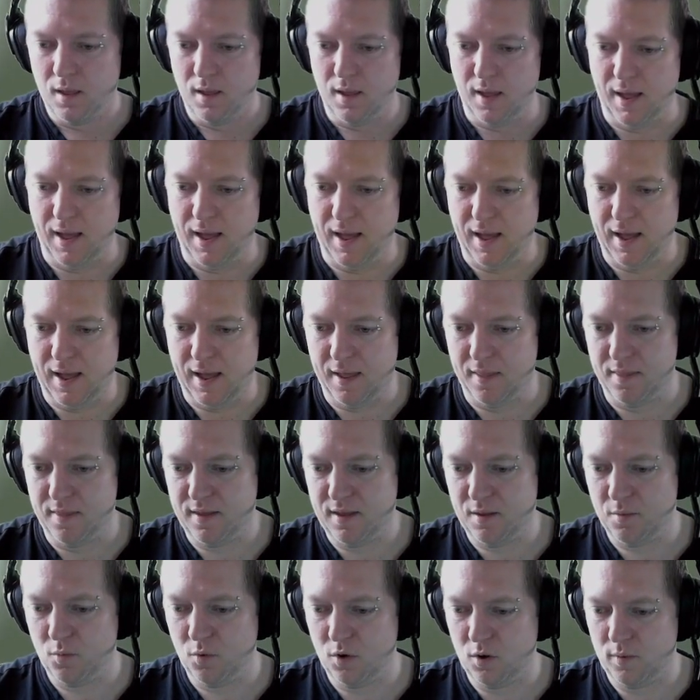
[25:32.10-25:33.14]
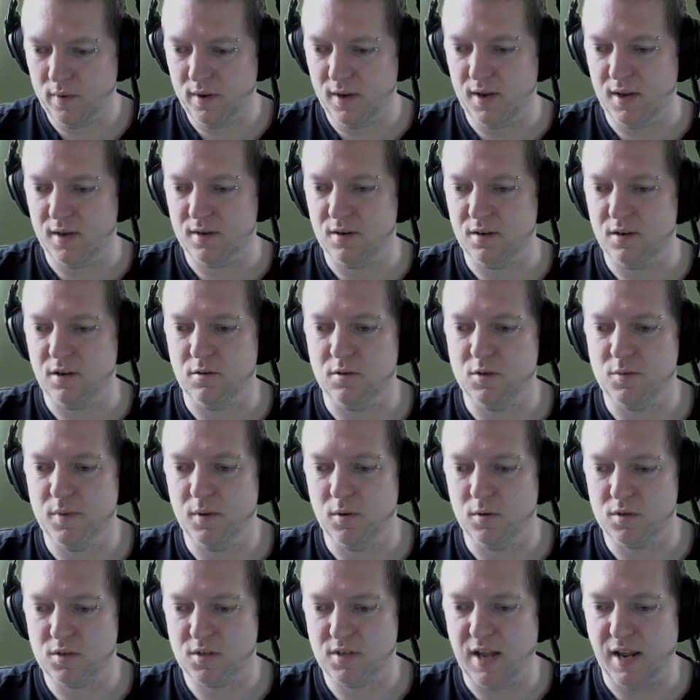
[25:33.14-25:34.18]
And then what we need to do is
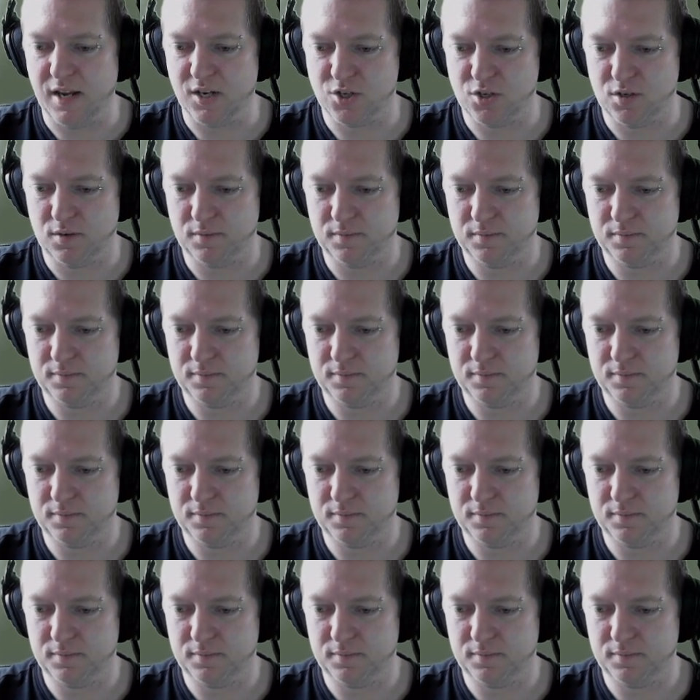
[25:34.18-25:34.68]
build a station.